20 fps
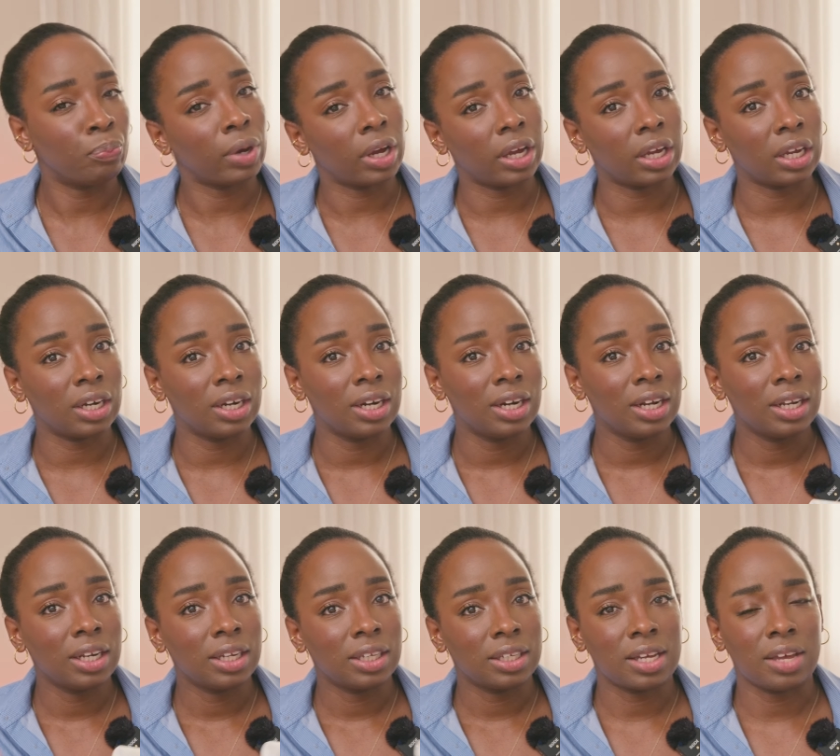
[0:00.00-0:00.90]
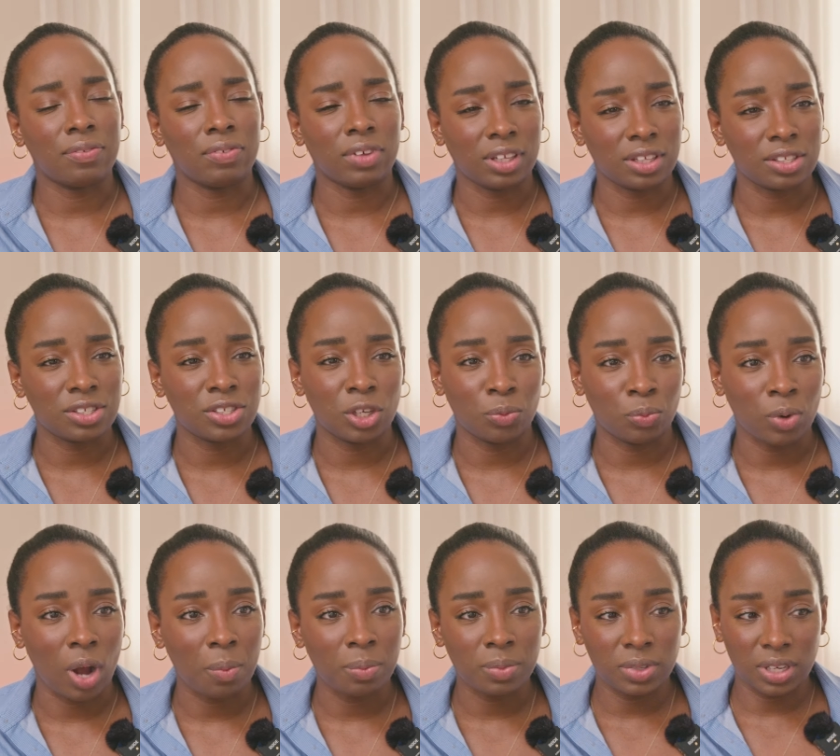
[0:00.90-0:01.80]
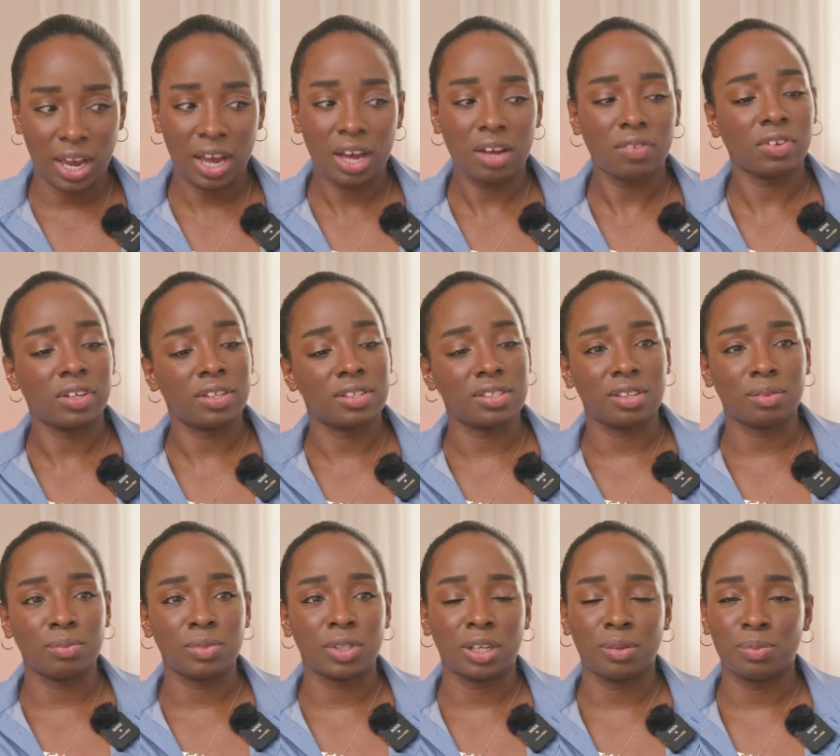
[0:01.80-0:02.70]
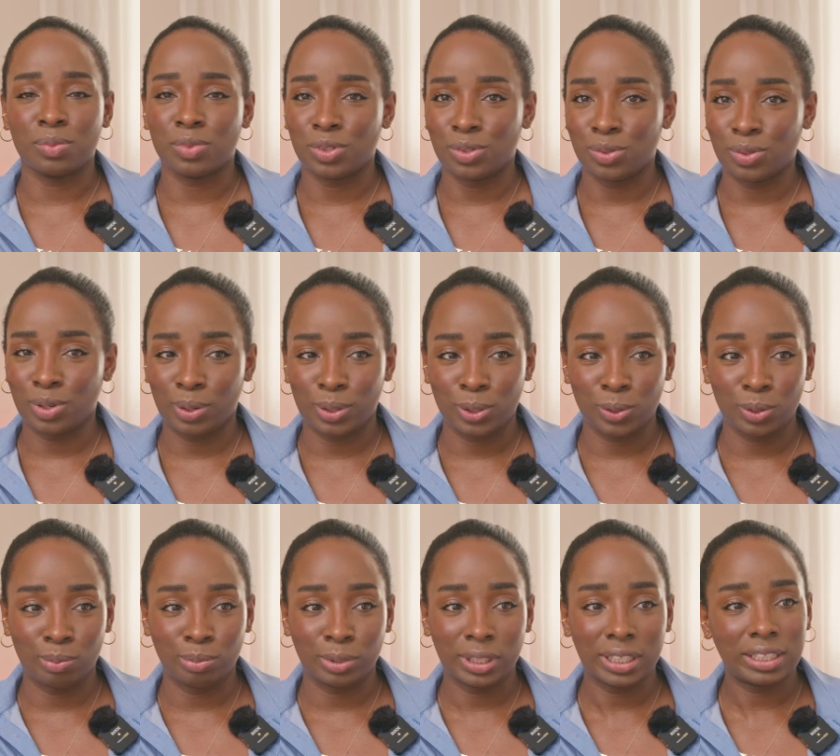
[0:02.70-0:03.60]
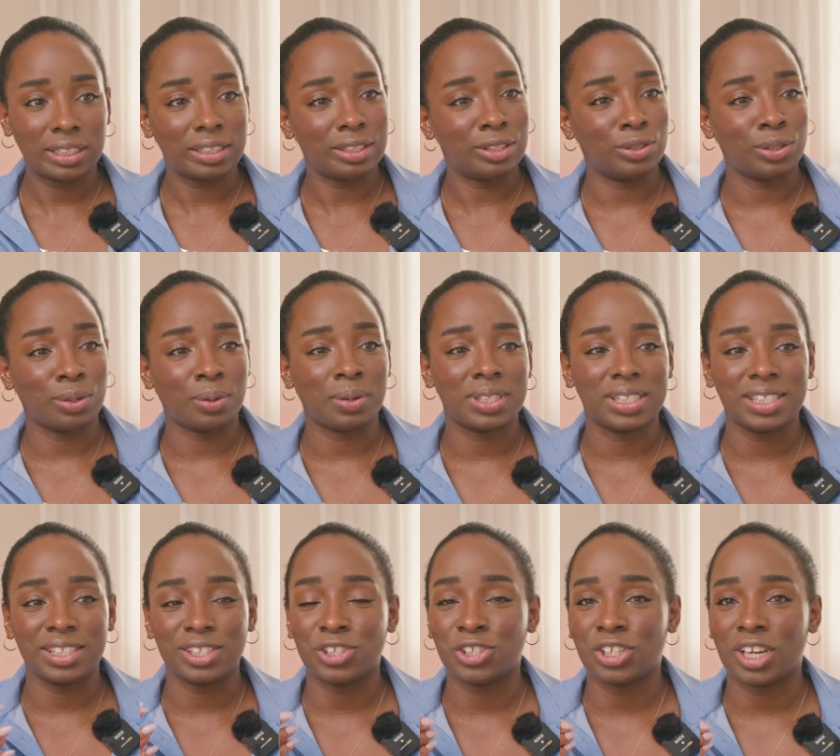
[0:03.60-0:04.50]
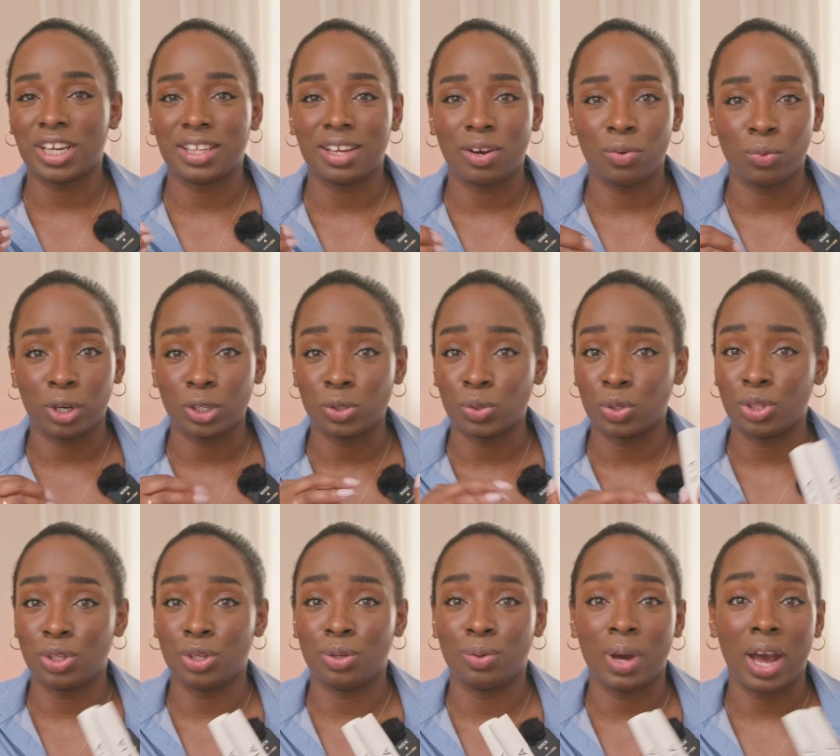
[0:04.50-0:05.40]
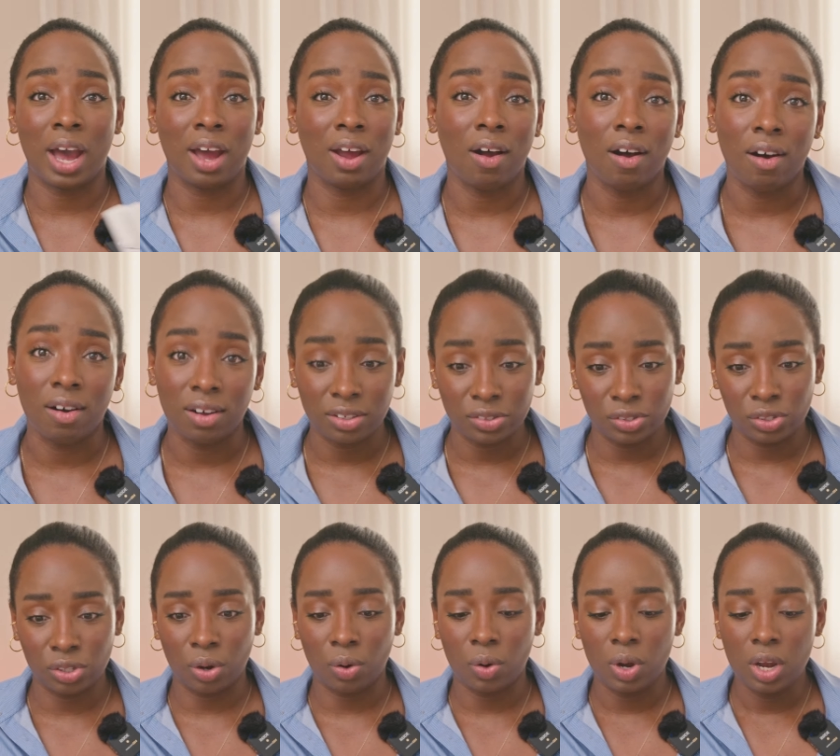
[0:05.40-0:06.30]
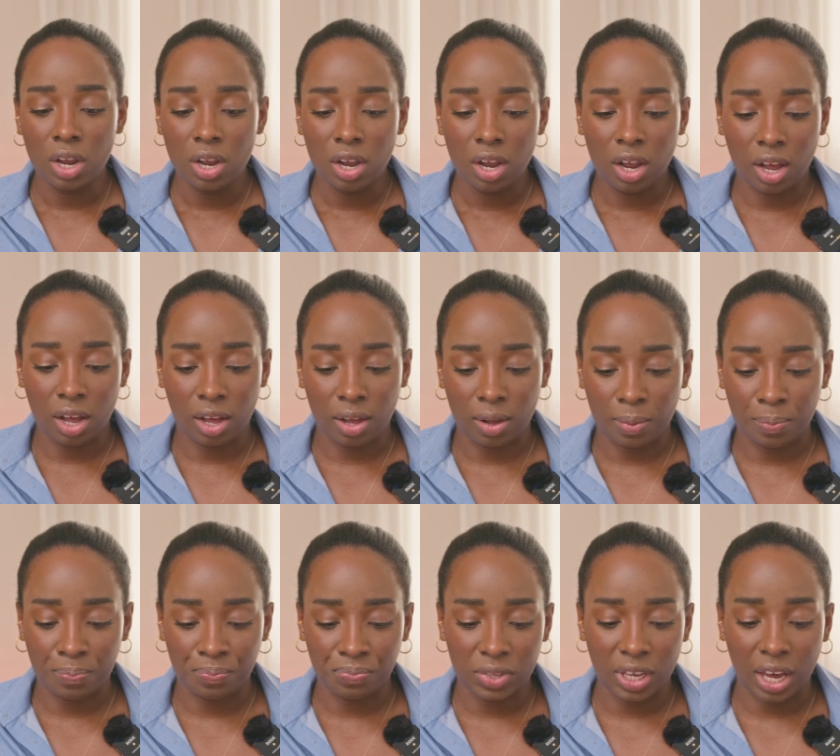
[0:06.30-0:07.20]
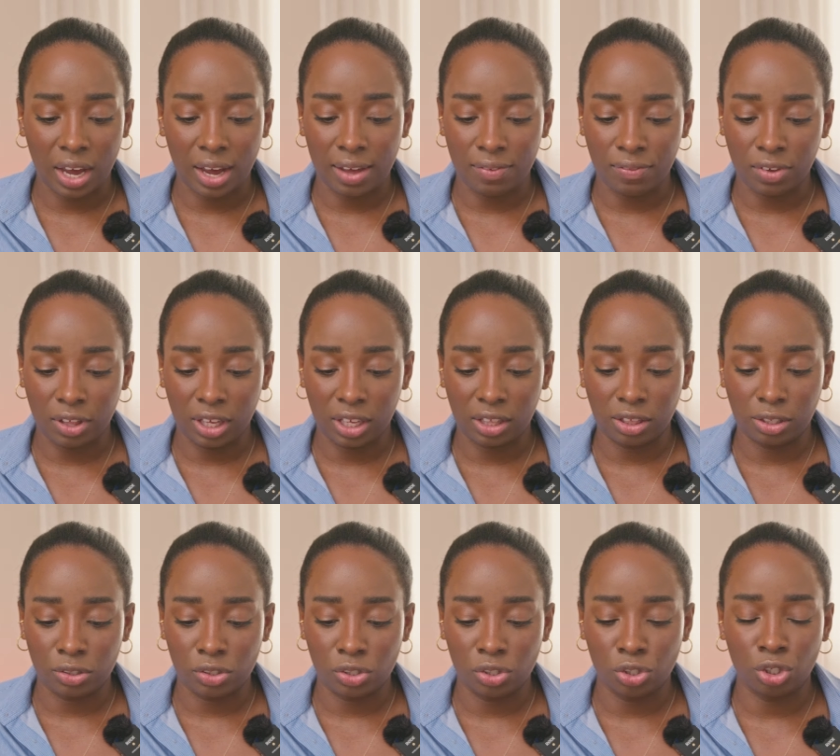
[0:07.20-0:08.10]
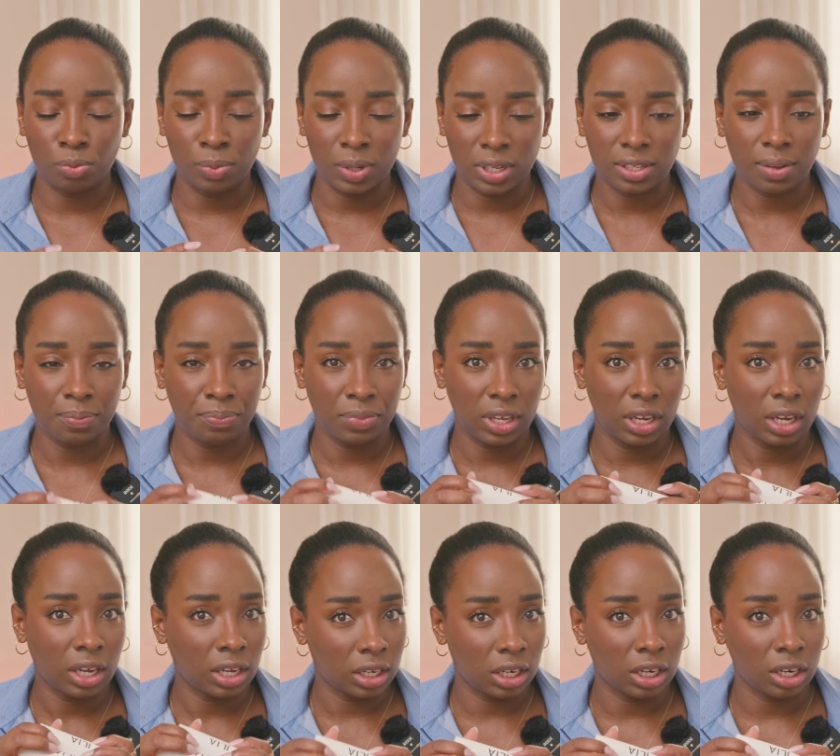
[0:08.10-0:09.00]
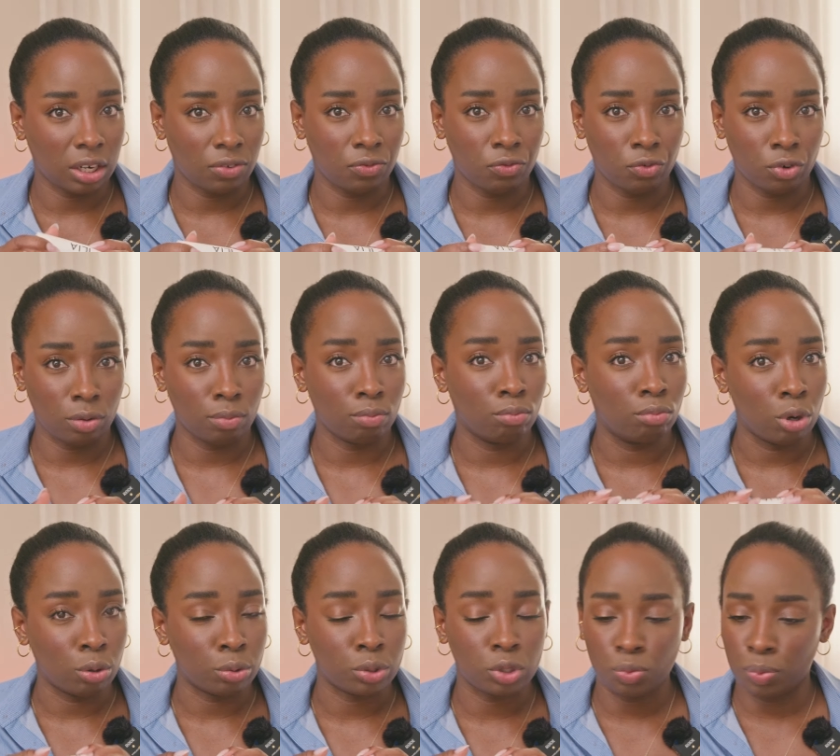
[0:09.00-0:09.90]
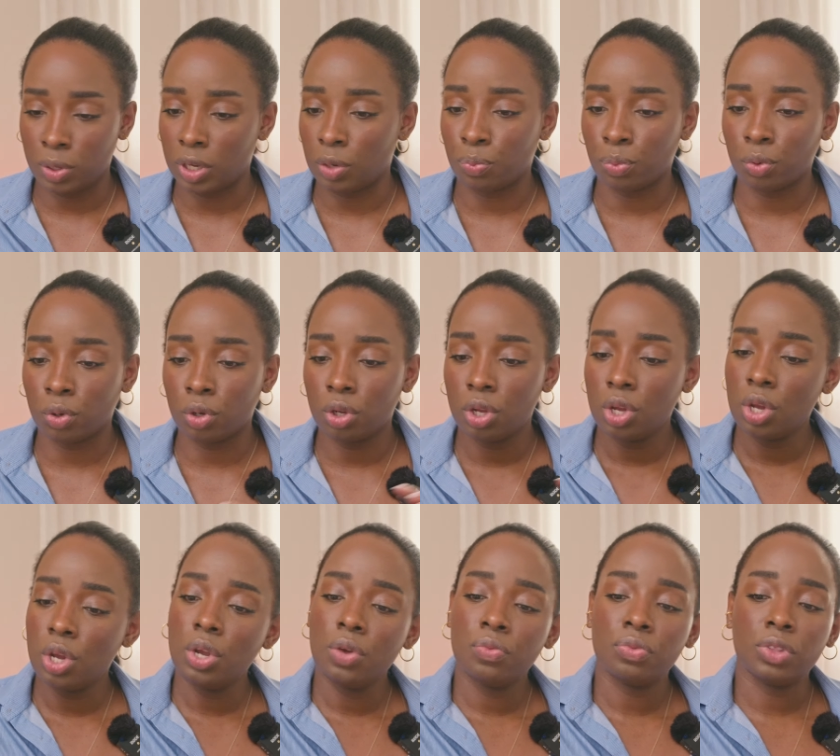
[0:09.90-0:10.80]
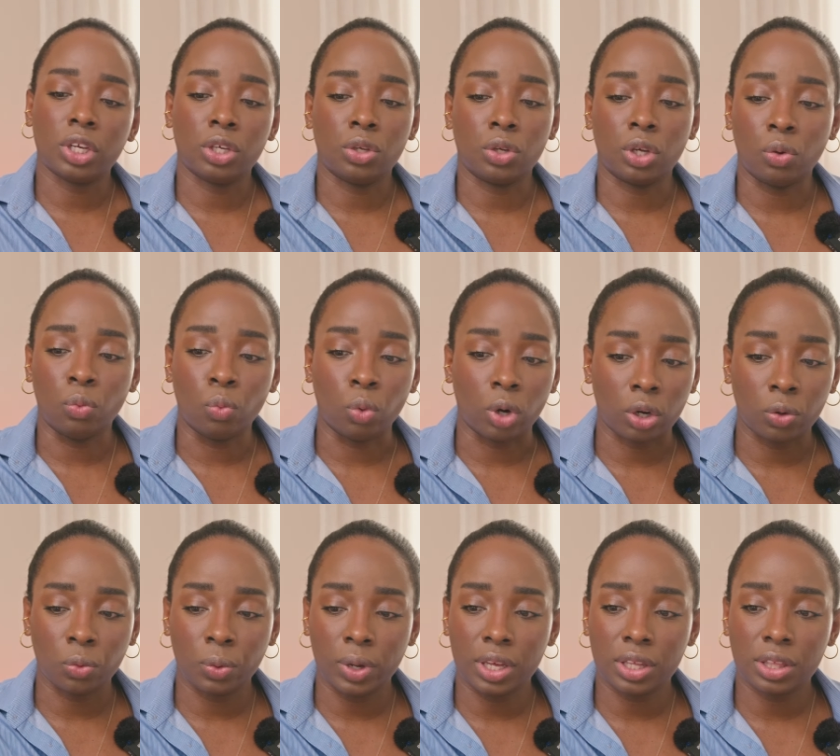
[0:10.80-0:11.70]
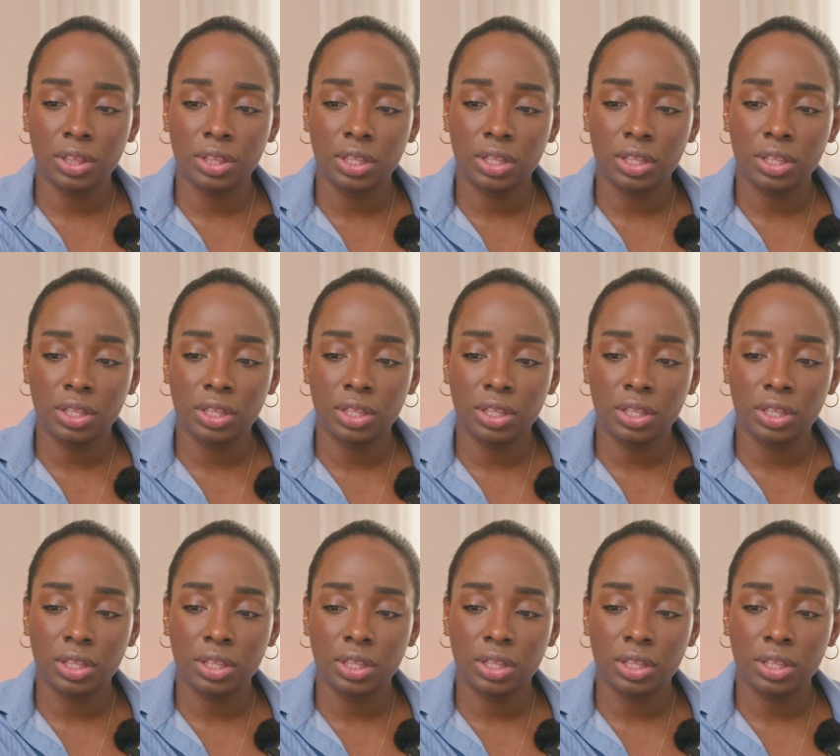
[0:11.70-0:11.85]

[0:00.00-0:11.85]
But I feel like it's a good problem to have because sometimes you go to a brand and you don't see a shade that works with you at all. So yeah, I feel like there should be something in here for most people that you can work with.